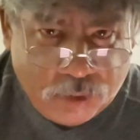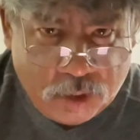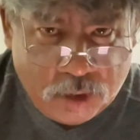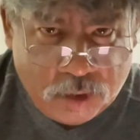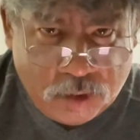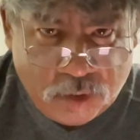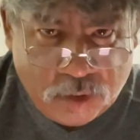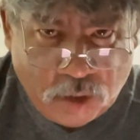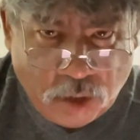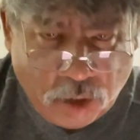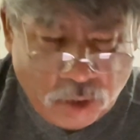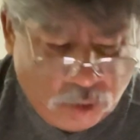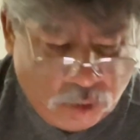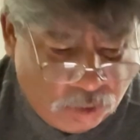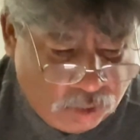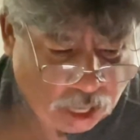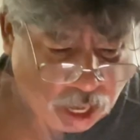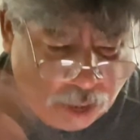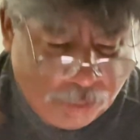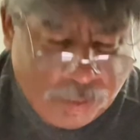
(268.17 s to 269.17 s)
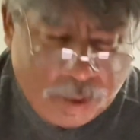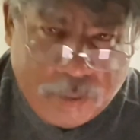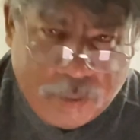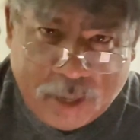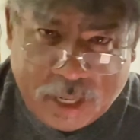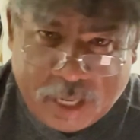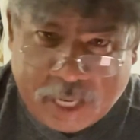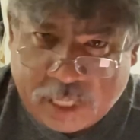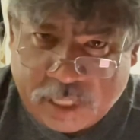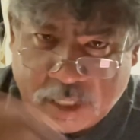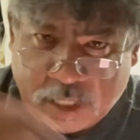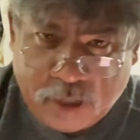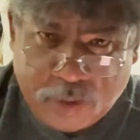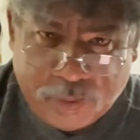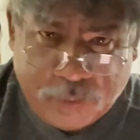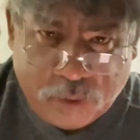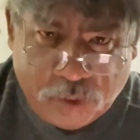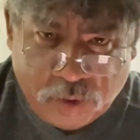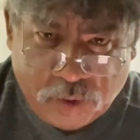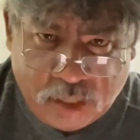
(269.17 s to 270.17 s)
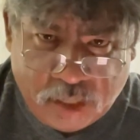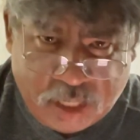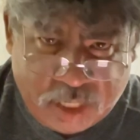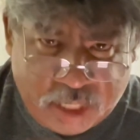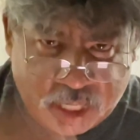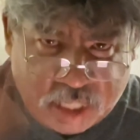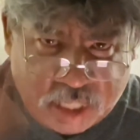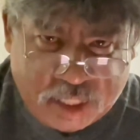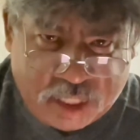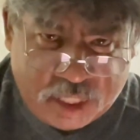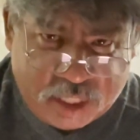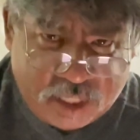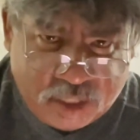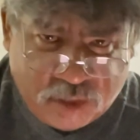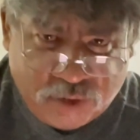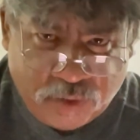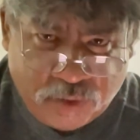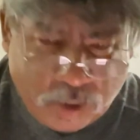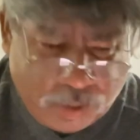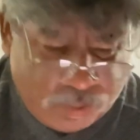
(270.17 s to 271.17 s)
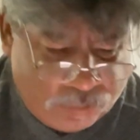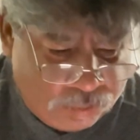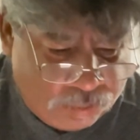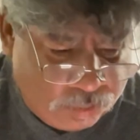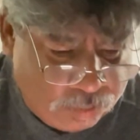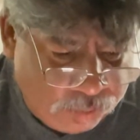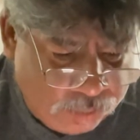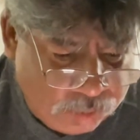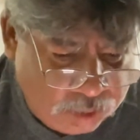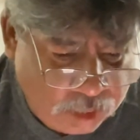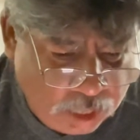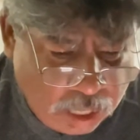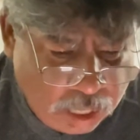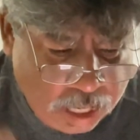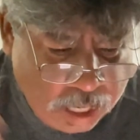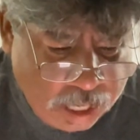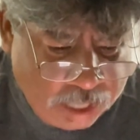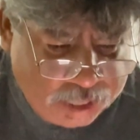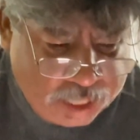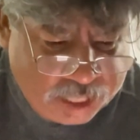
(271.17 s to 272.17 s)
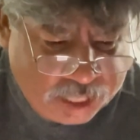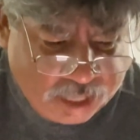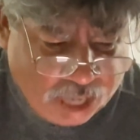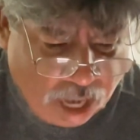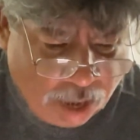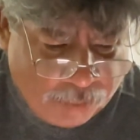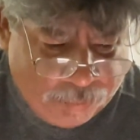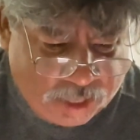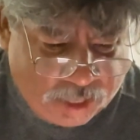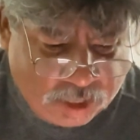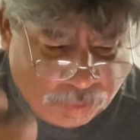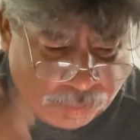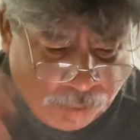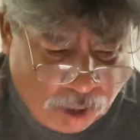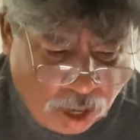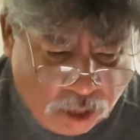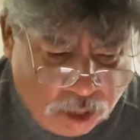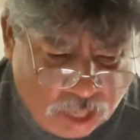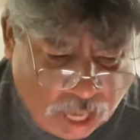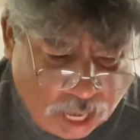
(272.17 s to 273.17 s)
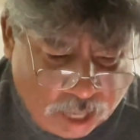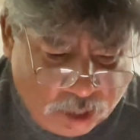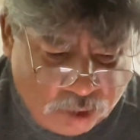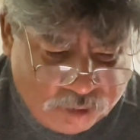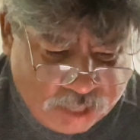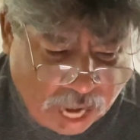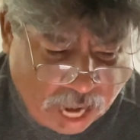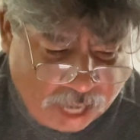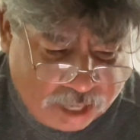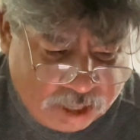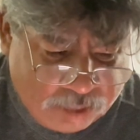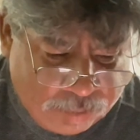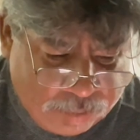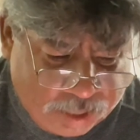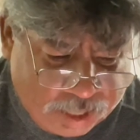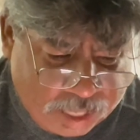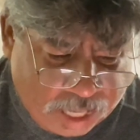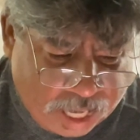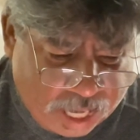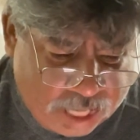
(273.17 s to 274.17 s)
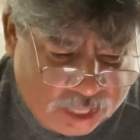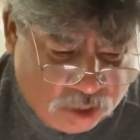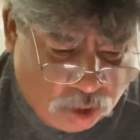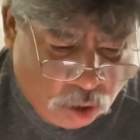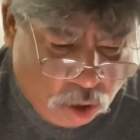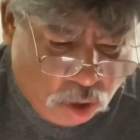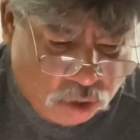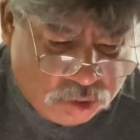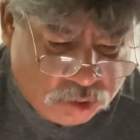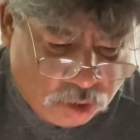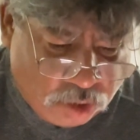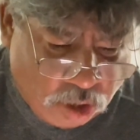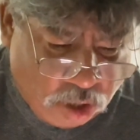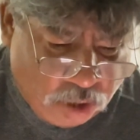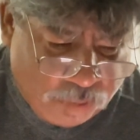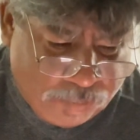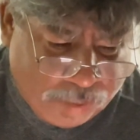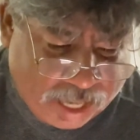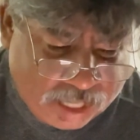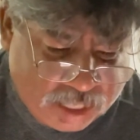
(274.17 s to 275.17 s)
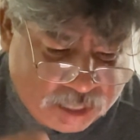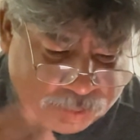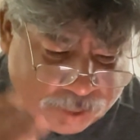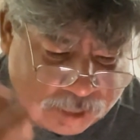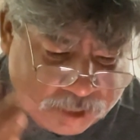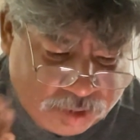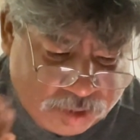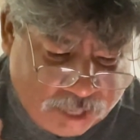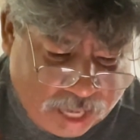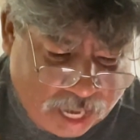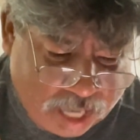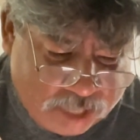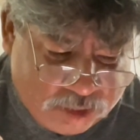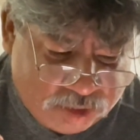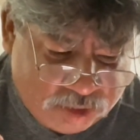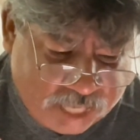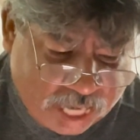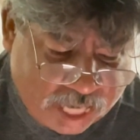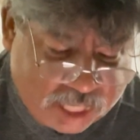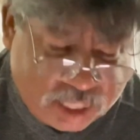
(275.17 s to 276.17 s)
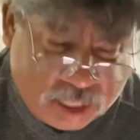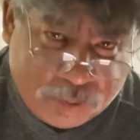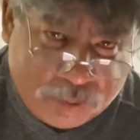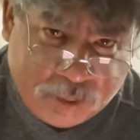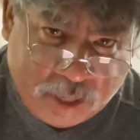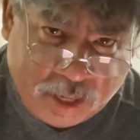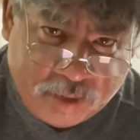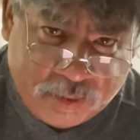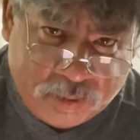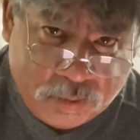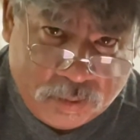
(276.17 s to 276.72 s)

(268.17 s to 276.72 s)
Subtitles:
So everybody gets the immunity, not just Trump. This comments the Mar-a-Lago document case, also heard by Special Counsel Jack Smith,